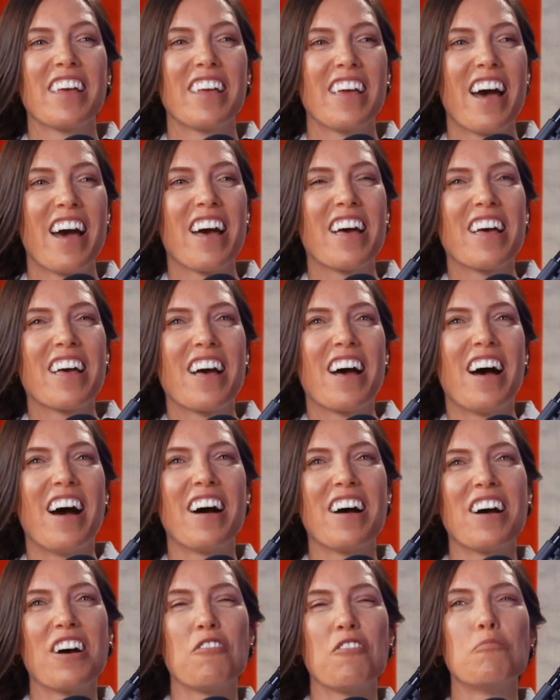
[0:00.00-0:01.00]

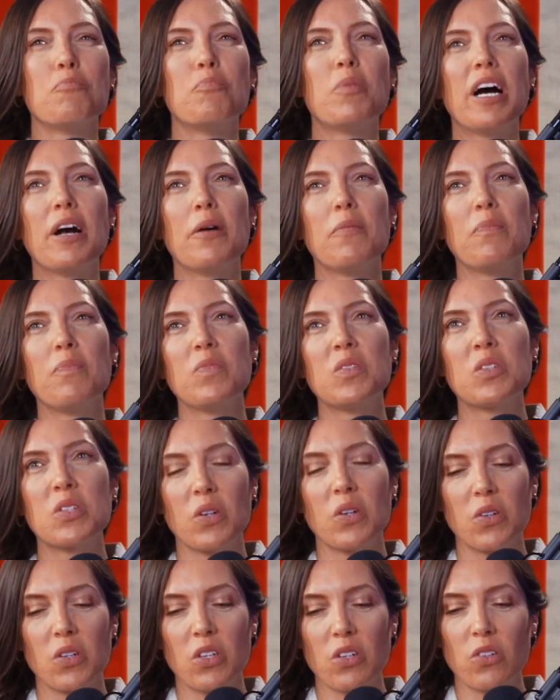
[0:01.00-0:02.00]
Yeah. But
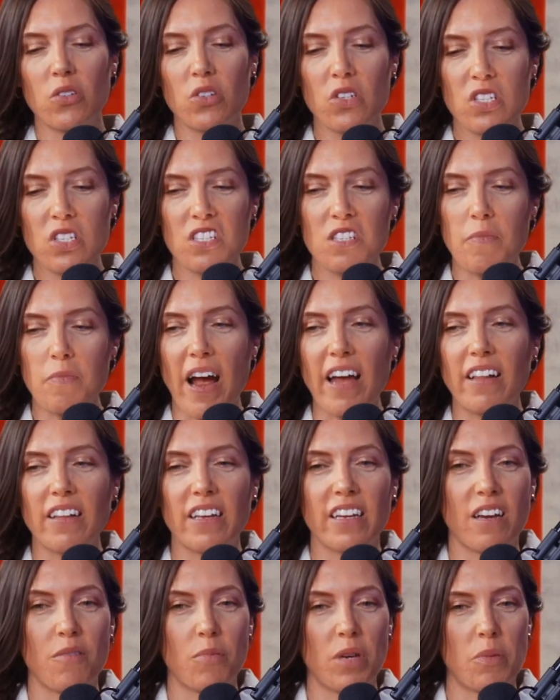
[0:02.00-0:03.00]
so, just
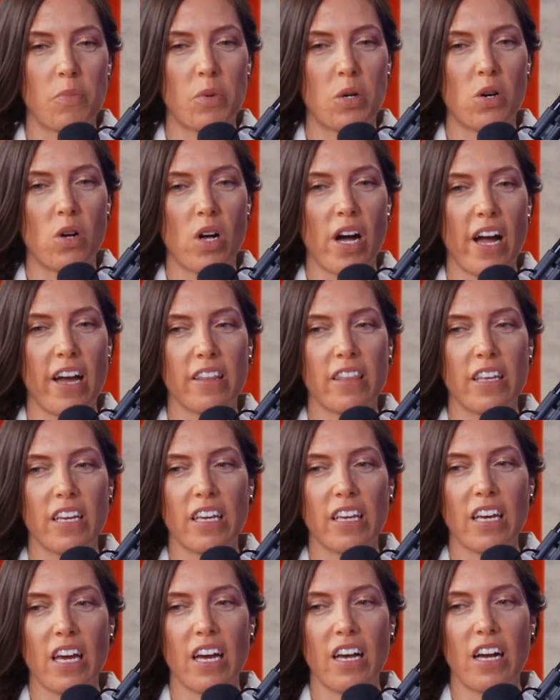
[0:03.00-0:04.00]
smiling at people, I
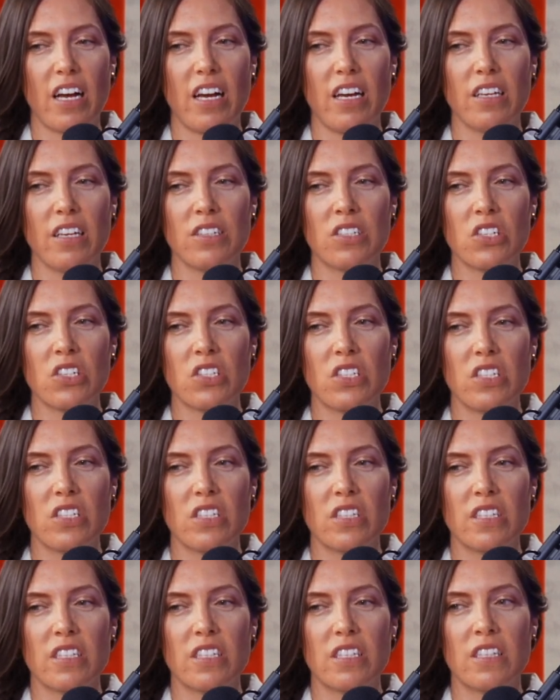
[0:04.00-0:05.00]
think just
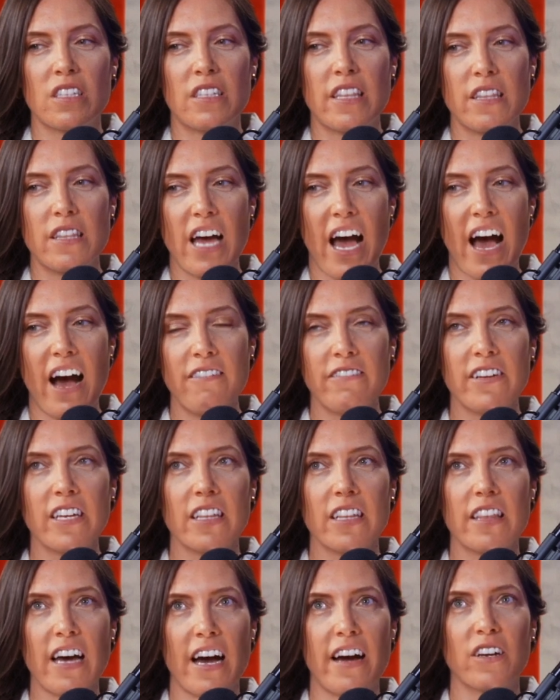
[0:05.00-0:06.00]

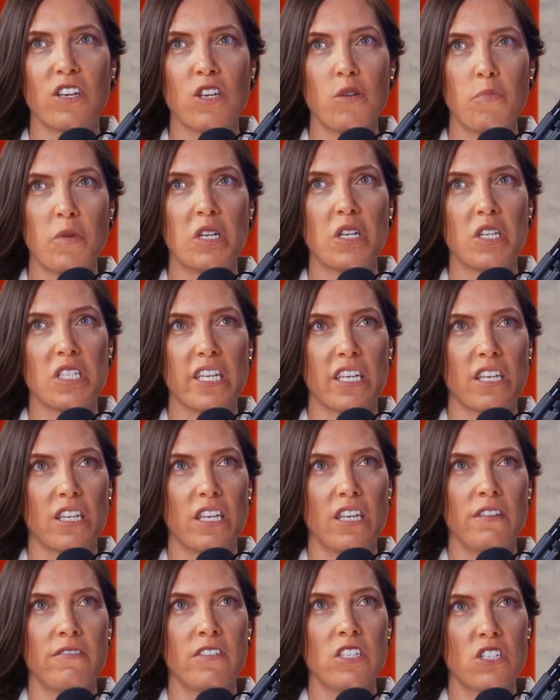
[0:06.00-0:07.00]
having that community,
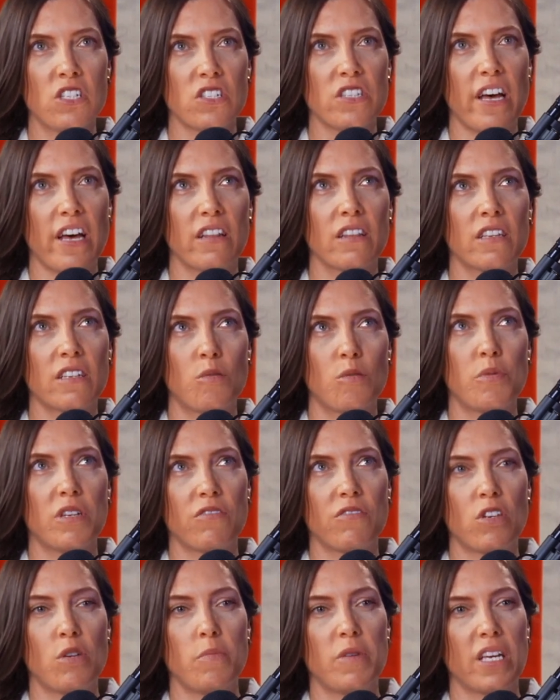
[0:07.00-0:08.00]
even just that little bit
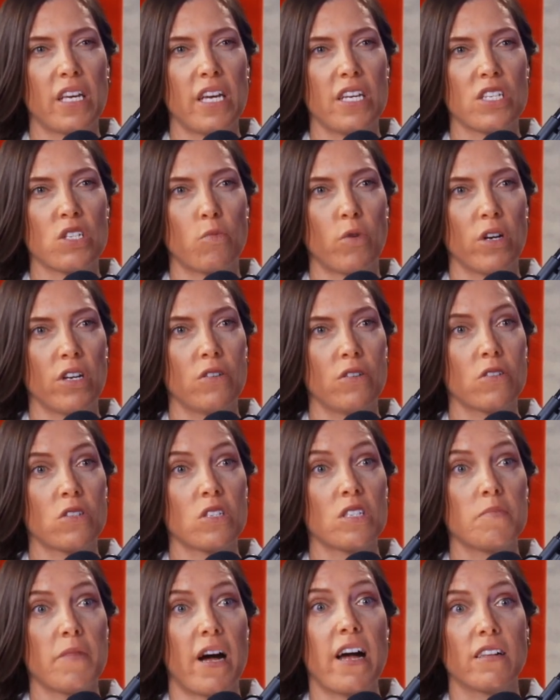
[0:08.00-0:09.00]
of communication where you just
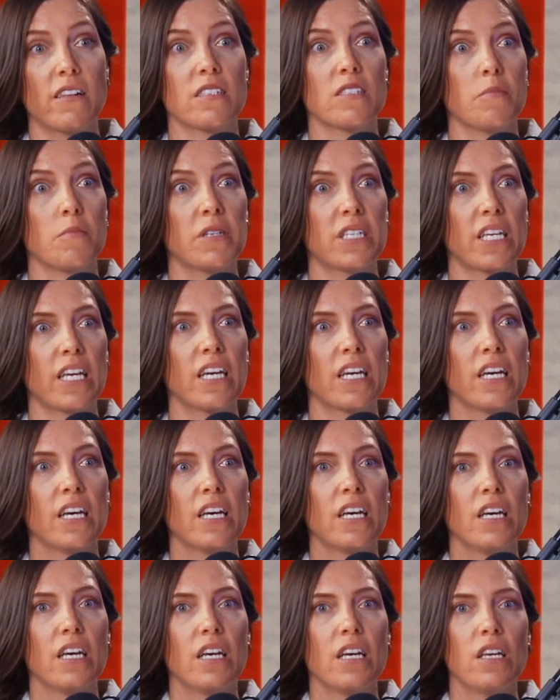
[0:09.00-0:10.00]
smile at somebody,
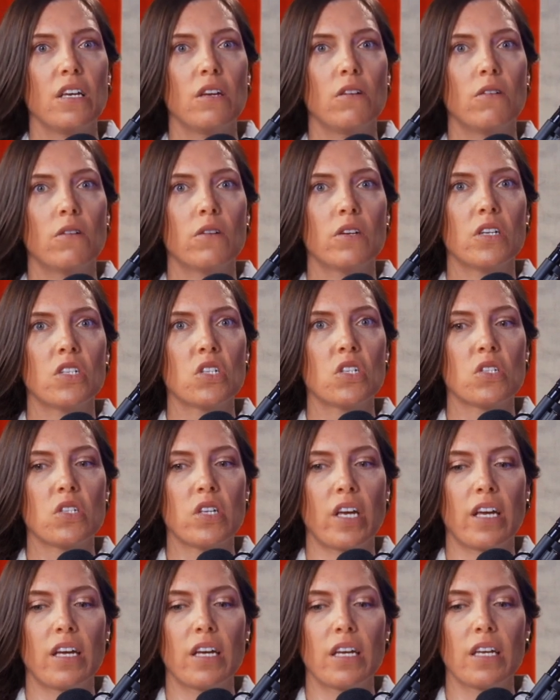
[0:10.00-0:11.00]
it just
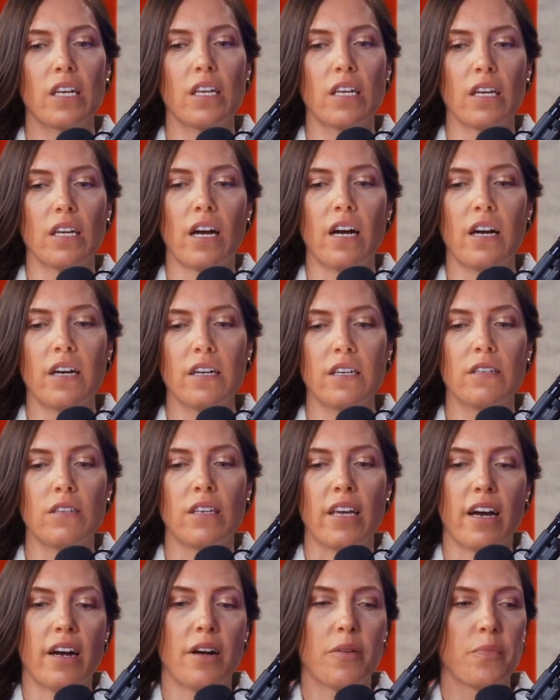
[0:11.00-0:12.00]
like,
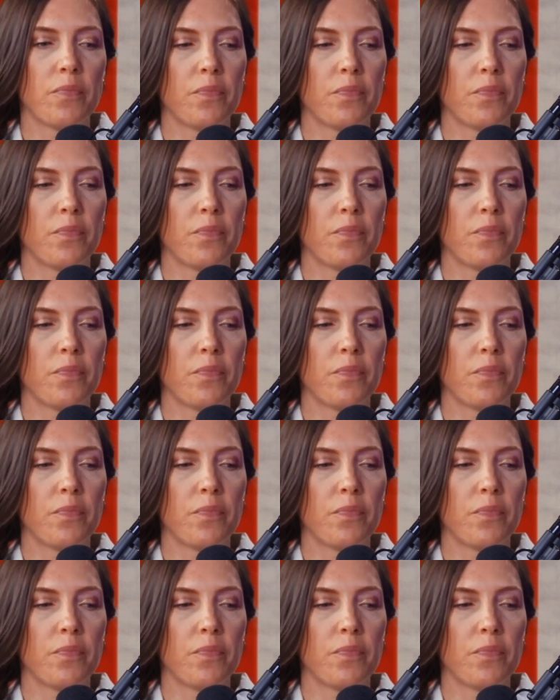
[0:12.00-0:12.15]
yeah.